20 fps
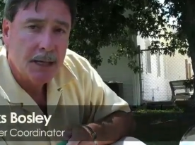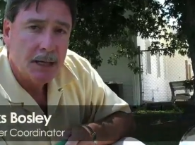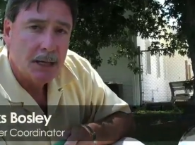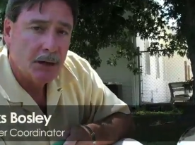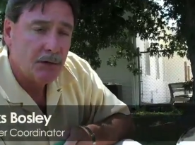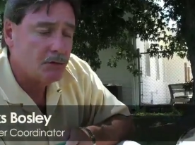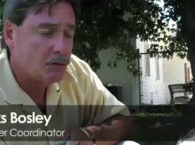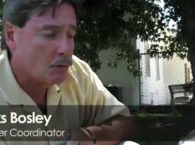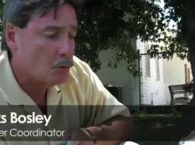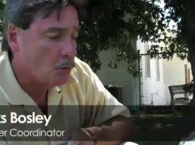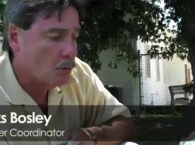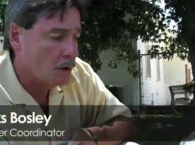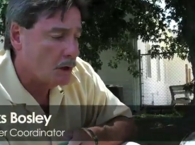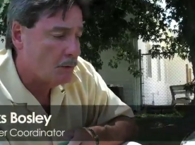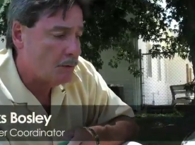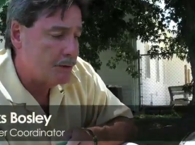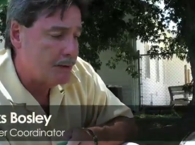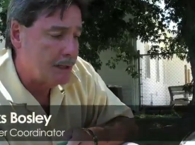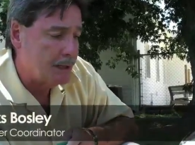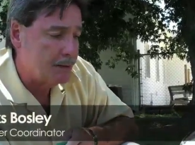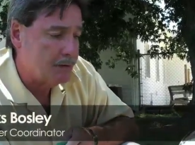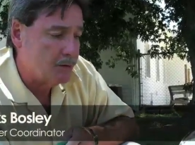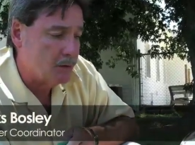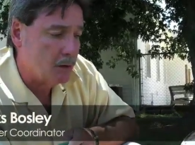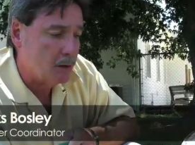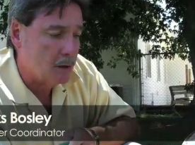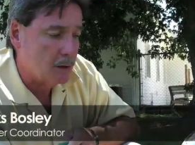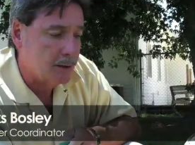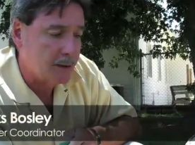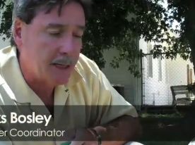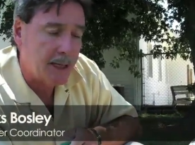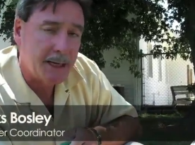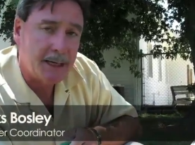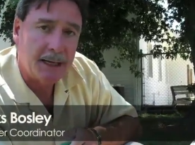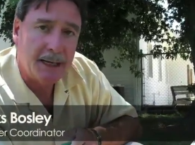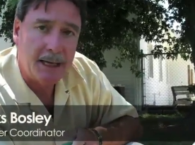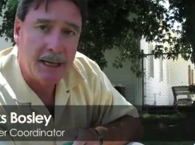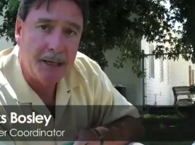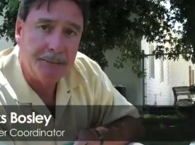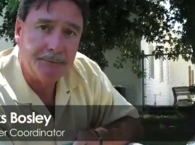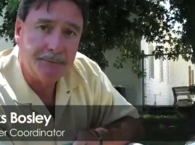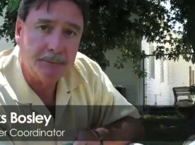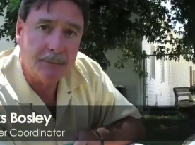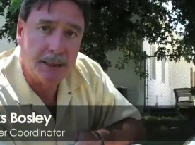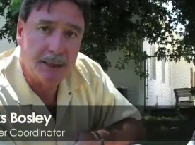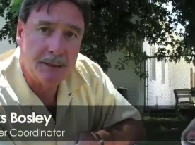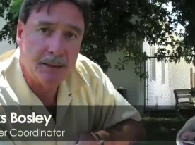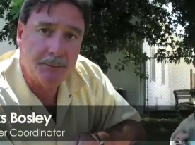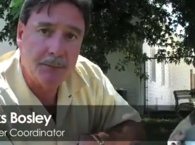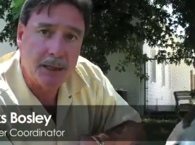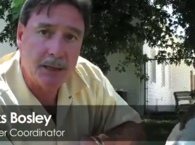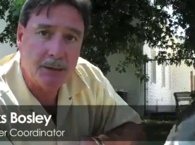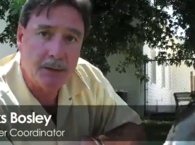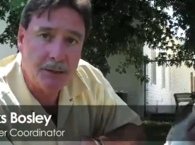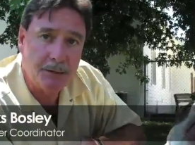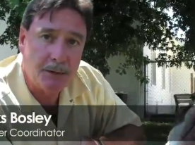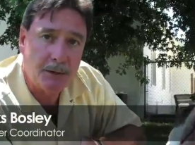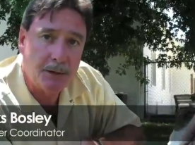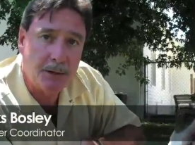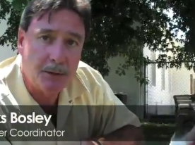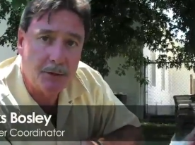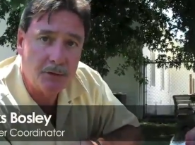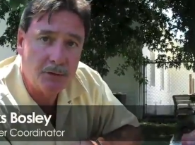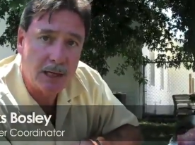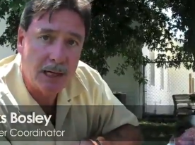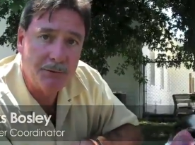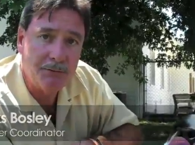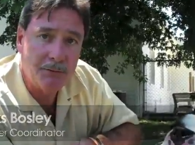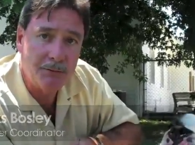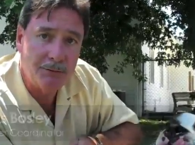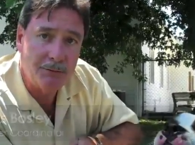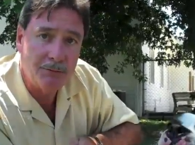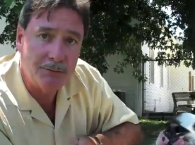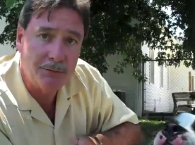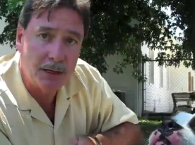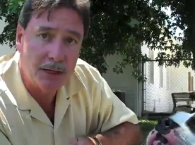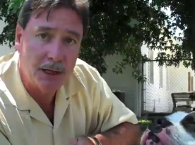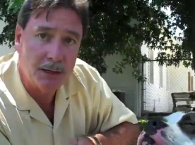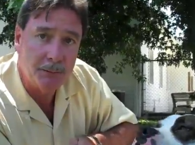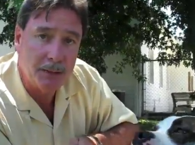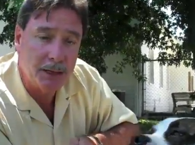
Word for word: is to work with that dog or that cat, let them know that they're in a safe environment,